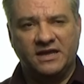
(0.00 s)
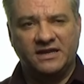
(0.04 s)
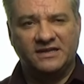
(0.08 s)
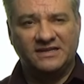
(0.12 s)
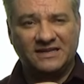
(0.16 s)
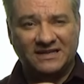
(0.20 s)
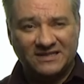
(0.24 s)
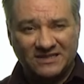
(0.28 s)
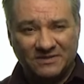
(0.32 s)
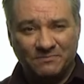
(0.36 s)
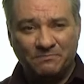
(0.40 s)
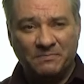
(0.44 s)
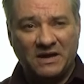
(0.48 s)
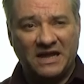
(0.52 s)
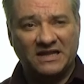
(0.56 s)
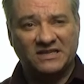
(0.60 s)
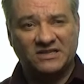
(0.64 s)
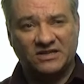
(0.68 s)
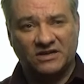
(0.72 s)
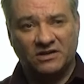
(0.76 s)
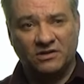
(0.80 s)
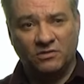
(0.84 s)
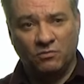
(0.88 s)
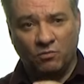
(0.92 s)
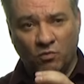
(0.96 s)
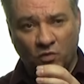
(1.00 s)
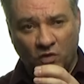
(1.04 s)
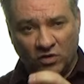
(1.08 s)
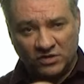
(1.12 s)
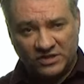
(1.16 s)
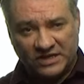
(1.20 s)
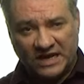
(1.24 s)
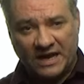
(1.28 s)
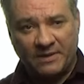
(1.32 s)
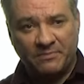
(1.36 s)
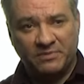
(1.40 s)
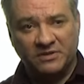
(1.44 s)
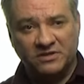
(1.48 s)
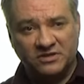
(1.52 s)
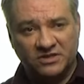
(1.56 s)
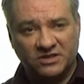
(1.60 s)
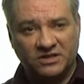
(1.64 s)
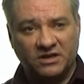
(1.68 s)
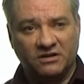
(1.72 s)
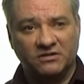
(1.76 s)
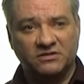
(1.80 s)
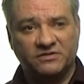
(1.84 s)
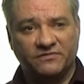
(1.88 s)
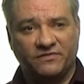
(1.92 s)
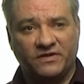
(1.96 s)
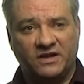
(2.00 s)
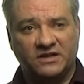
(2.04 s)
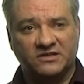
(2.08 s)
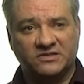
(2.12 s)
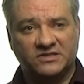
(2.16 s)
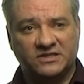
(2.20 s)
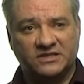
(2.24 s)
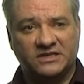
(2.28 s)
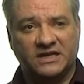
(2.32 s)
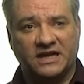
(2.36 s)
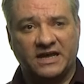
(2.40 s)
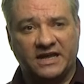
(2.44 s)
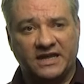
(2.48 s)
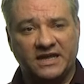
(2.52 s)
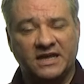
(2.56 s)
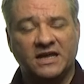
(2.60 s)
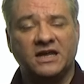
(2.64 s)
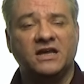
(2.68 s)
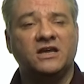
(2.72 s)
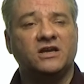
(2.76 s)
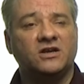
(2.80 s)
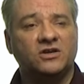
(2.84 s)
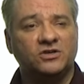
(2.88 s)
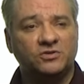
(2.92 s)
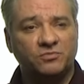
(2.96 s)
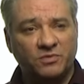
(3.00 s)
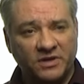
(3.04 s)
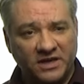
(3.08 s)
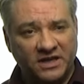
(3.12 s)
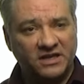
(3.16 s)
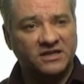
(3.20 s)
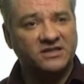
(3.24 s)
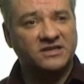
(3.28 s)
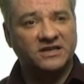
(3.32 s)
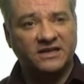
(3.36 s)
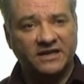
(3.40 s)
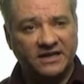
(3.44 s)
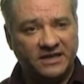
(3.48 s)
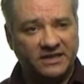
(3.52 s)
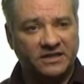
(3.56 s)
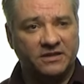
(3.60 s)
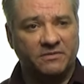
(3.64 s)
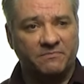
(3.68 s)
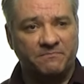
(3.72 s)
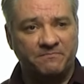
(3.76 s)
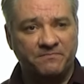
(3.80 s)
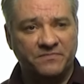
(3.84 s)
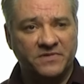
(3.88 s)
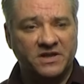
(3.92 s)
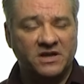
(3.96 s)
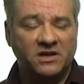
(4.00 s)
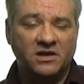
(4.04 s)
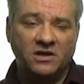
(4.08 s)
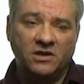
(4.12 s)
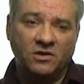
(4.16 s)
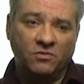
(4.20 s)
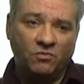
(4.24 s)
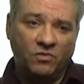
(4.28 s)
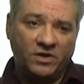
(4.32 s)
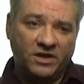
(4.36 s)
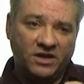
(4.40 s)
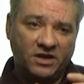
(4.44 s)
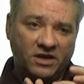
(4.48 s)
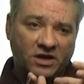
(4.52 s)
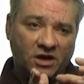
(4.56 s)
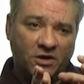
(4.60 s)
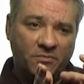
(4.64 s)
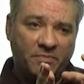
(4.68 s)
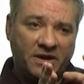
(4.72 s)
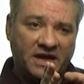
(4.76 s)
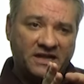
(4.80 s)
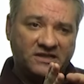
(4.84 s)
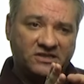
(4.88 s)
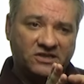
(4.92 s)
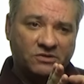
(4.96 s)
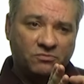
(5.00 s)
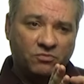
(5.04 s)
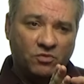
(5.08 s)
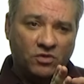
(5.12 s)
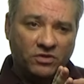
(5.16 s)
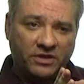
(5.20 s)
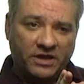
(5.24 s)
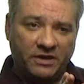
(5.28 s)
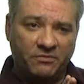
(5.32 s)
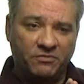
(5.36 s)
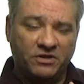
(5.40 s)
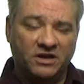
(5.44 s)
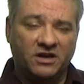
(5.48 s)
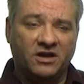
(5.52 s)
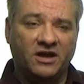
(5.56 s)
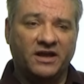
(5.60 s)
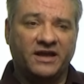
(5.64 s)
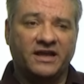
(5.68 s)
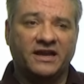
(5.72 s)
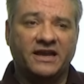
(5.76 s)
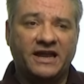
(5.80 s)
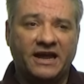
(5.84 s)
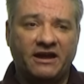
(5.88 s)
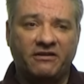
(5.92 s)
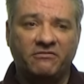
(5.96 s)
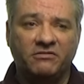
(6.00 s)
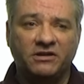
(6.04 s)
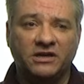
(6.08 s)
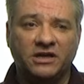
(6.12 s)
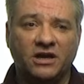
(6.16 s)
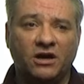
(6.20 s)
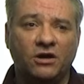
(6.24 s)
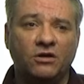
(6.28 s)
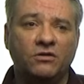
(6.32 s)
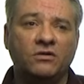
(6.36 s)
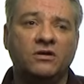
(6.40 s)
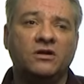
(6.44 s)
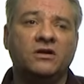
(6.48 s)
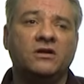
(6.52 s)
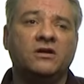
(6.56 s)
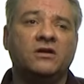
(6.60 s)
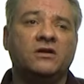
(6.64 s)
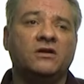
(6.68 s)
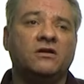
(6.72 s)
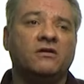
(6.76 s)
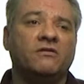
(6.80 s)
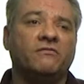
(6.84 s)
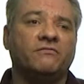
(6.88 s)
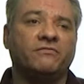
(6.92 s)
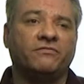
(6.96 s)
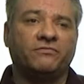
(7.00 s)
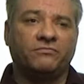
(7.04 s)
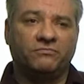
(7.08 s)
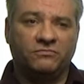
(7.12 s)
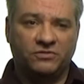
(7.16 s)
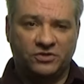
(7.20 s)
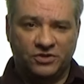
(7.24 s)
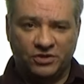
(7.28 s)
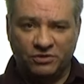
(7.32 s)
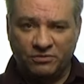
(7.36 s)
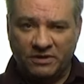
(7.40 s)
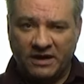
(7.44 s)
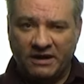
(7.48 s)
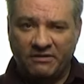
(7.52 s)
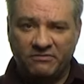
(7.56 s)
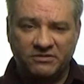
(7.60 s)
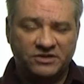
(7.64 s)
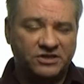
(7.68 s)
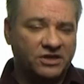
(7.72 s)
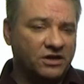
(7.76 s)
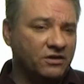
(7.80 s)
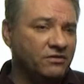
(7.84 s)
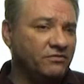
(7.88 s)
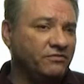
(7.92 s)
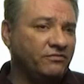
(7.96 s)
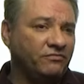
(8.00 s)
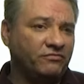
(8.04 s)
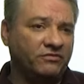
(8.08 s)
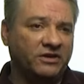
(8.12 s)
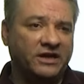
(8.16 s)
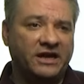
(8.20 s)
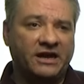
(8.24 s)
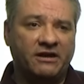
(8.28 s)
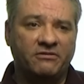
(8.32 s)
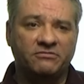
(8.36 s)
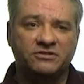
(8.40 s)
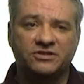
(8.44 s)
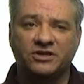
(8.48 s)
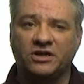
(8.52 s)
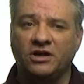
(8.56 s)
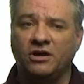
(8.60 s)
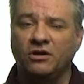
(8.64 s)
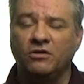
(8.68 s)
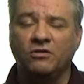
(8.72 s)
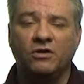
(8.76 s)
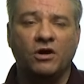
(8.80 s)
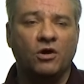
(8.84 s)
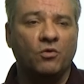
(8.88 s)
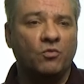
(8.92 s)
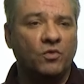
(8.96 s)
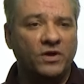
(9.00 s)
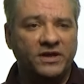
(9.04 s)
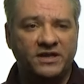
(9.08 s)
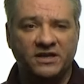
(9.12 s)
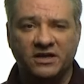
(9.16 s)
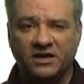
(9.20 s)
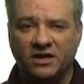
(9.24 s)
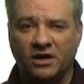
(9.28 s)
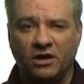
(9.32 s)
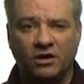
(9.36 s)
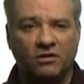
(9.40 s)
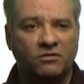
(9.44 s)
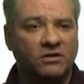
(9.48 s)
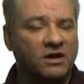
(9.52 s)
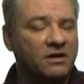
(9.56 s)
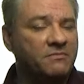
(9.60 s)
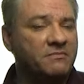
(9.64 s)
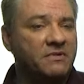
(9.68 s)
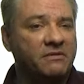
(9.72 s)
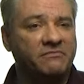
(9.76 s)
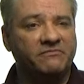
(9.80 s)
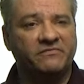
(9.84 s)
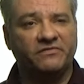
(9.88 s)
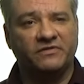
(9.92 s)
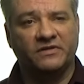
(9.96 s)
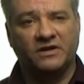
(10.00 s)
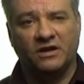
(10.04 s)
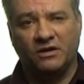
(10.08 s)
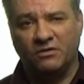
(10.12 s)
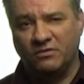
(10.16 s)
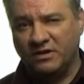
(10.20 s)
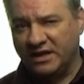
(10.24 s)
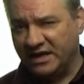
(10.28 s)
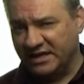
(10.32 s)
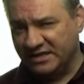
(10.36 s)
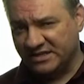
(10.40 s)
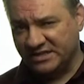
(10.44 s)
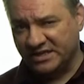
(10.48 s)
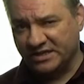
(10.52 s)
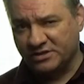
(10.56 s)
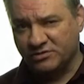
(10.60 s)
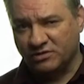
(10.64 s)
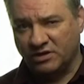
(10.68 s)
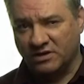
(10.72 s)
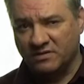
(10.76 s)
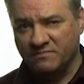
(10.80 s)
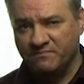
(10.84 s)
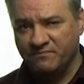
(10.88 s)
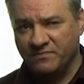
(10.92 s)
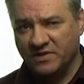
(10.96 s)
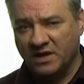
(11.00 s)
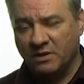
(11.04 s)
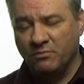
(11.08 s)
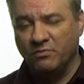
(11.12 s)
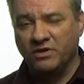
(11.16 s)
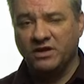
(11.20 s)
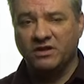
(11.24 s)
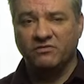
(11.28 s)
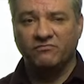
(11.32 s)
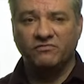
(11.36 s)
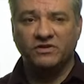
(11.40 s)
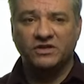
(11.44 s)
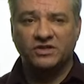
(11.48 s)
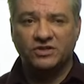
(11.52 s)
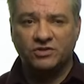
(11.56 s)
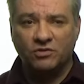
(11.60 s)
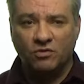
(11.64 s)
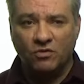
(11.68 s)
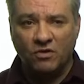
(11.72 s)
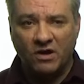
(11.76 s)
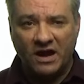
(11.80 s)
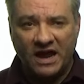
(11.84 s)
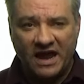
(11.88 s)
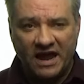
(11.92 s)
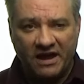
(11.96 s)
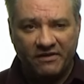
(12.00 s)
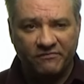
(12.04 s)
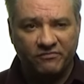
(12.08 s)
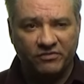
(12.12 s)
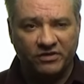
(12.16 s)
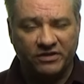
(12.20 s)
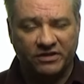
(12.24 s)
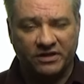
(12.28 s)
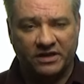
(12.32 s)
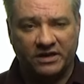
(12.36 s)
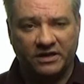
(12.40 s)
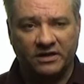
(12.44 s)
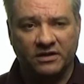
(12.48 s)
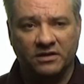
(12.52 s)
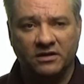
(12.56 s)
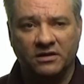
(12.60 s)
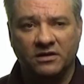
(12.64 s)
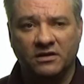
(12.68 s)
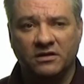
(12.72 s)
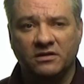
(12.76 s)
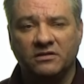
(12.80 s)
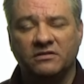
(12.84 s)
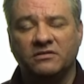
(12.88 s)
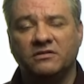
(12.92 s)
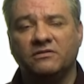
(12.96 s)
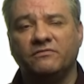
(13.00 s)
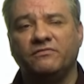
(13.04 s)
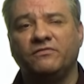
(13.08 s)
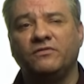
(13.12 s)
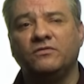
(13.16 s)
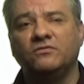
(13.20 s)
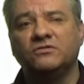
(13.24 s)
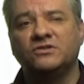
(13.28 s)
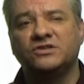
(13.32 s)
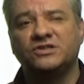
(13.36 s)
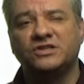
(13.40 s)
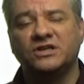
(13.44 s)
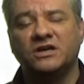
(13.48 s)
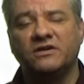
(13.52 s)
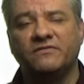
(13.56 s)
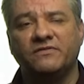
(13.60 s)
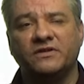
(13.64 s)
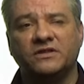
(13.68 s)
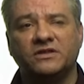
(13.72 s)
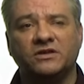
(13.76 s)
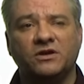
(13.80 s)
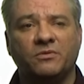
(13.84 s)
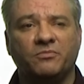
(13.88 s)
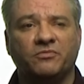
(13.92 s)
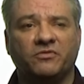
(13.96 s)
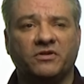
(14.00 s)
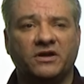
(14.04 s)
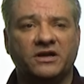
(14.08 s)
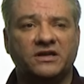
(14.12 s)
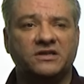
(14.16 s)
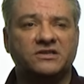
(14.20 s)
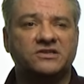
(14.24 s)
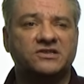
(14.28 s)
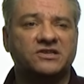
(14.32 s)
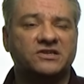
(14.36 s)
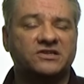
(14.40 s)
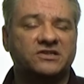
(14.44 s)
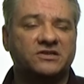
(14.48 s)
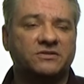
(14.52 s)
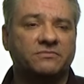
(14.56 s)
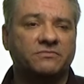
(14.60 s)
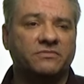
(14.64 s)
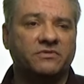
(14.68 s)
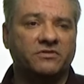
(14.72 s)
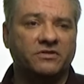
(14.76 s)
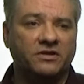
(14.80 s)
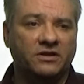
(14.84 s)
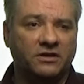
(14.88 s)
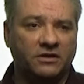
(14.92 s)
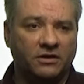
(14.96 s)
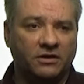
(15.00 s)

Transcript: it doesn't matter what's happened to those files today because we can delete them. We can go back to what they were like an hour ago, two hours ago, three hours ago, a week ago, a month ago, etc. And we can restore everything the full server, the operating system, the